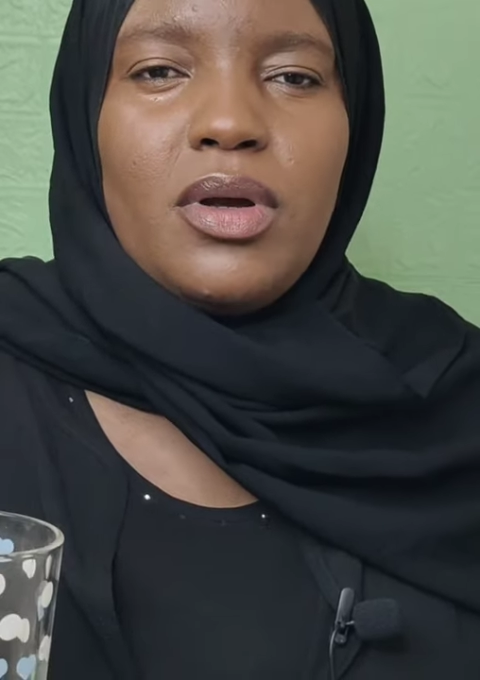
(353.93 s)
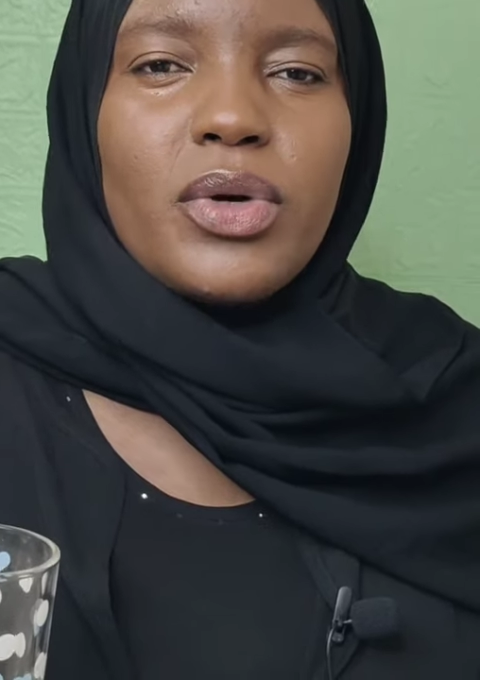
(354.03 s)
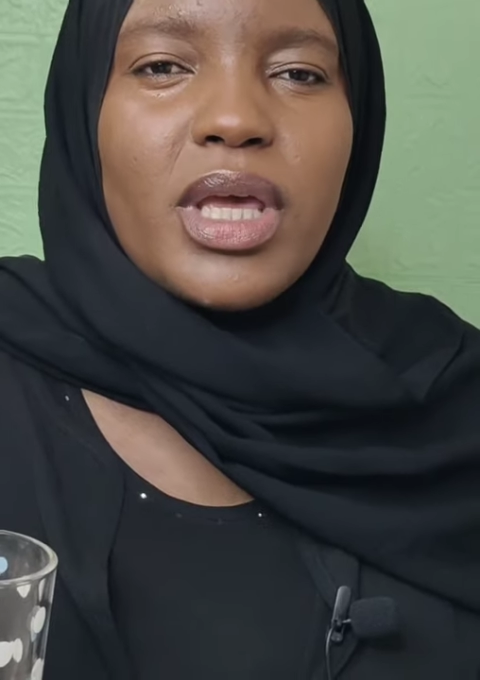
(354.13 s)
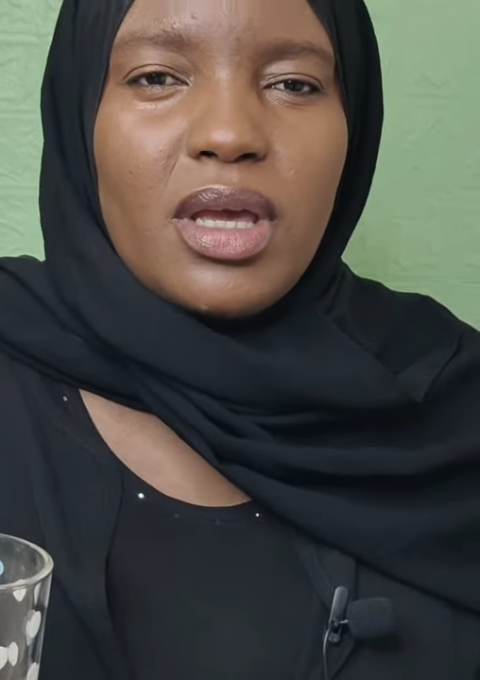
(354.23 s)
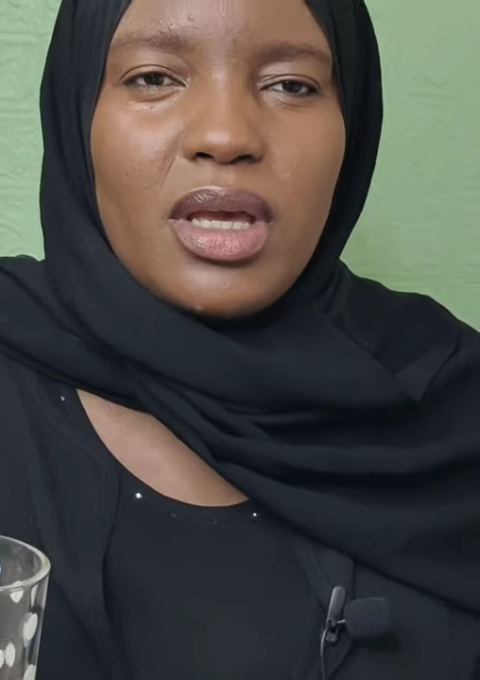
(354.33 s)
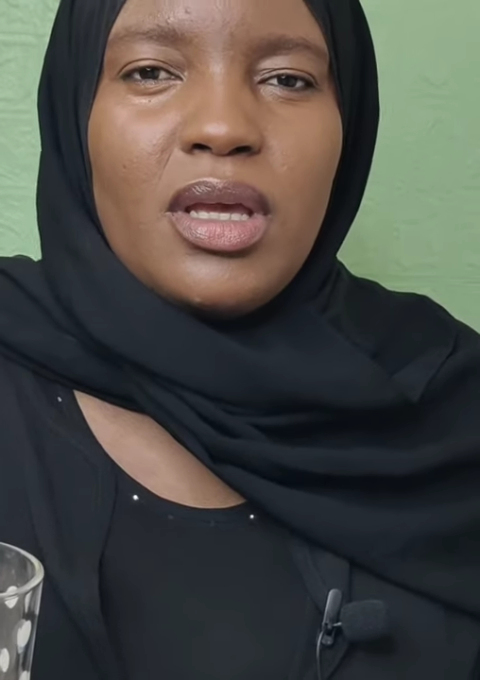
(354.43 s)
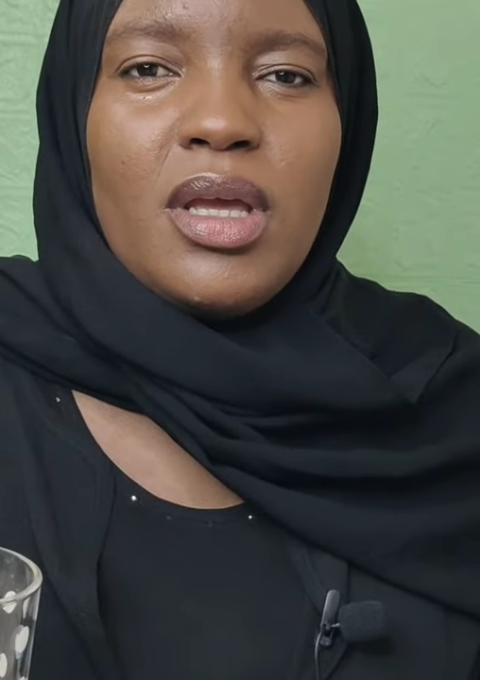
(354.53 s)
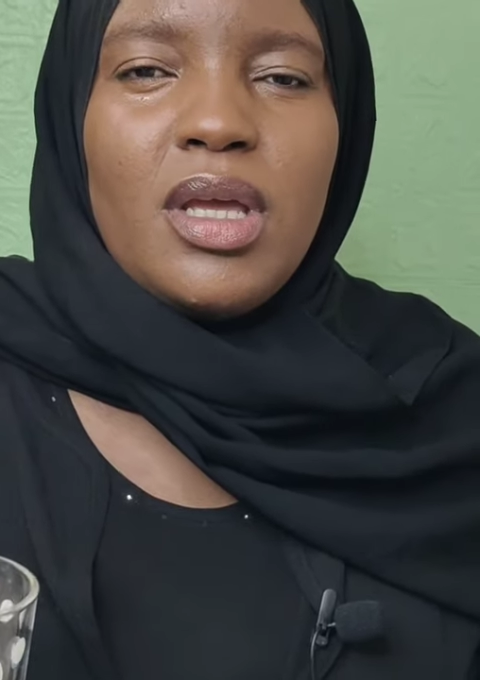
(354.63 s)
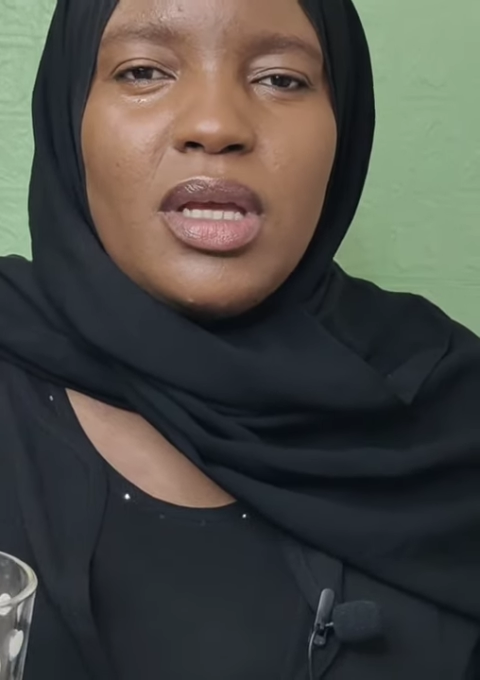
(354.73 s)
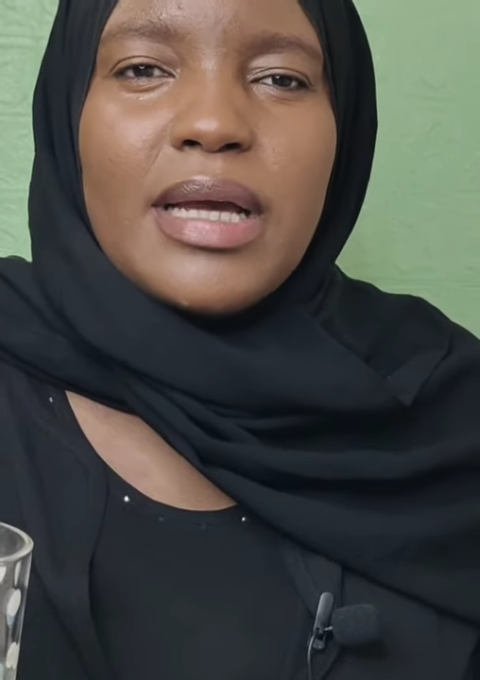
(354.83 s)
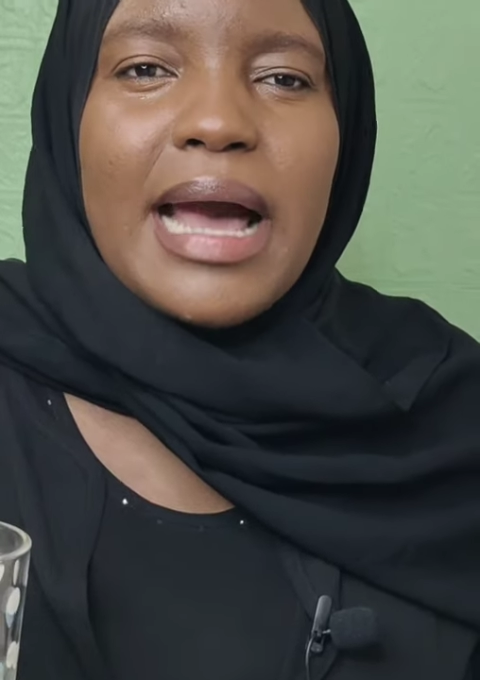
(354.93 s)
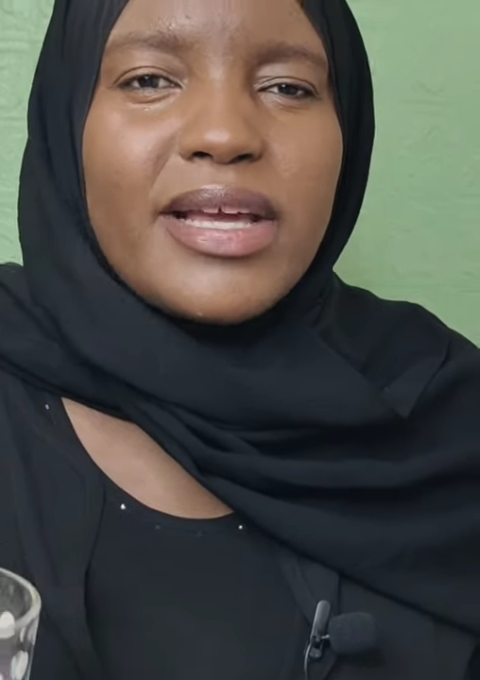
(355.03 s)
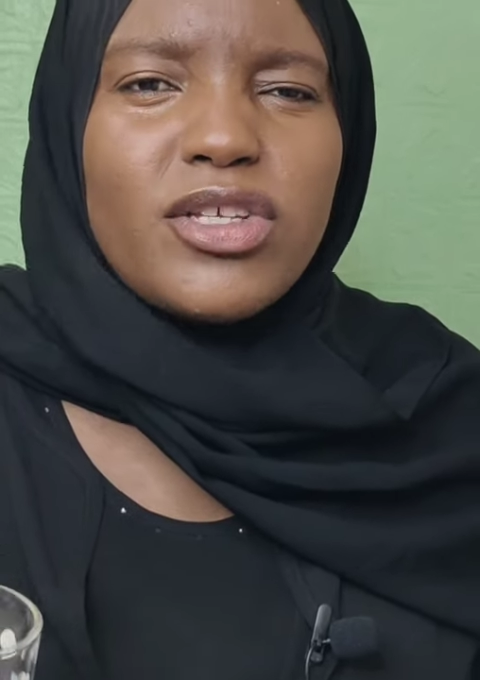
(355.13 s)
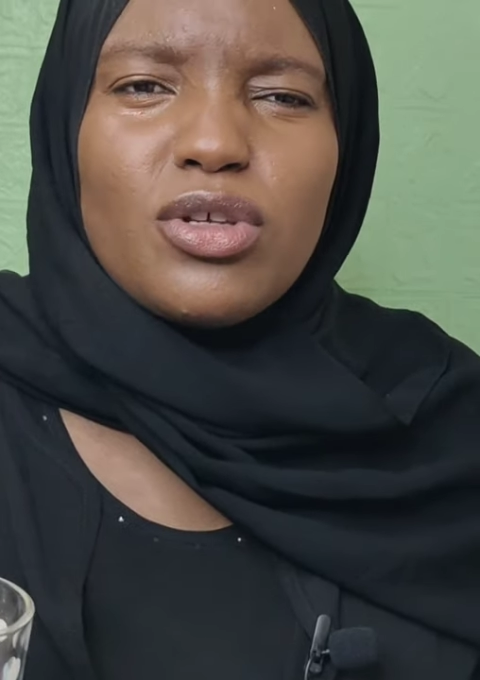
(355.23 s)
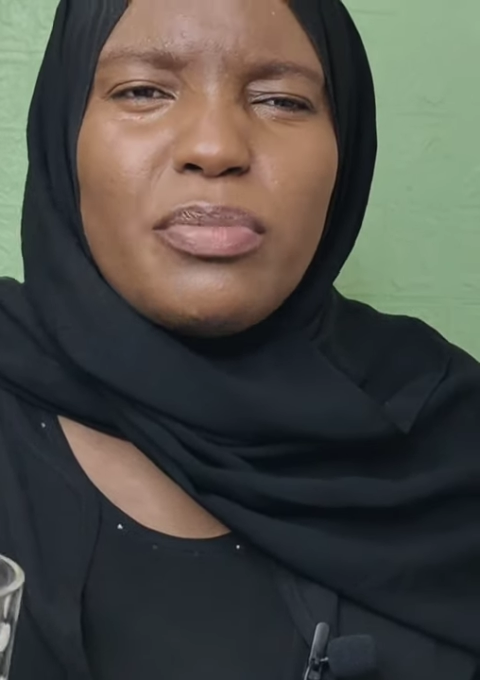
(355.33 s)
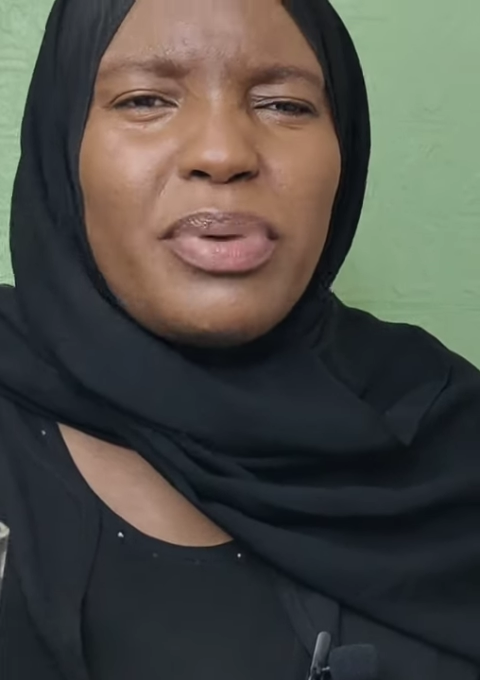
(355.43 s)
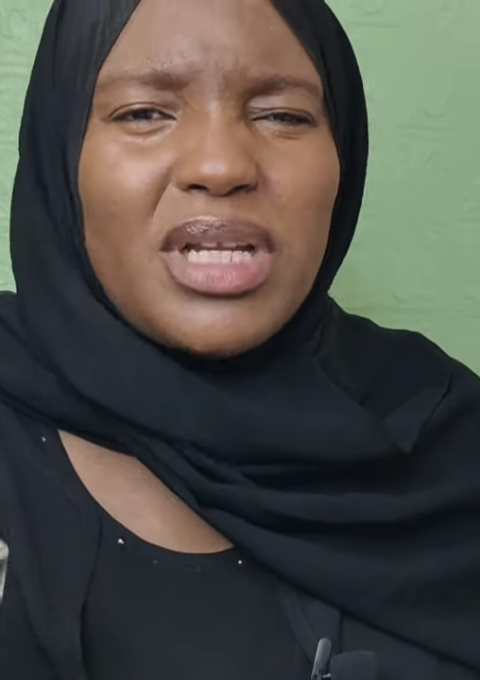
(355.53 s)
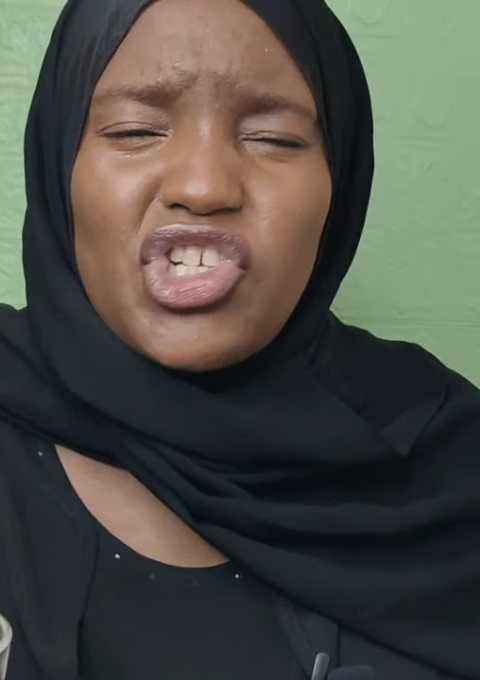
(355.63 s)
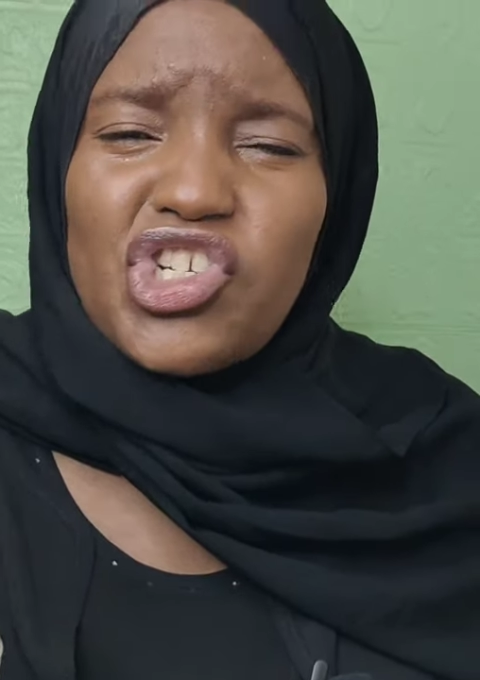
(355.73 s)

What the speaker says: Okay, guys, so please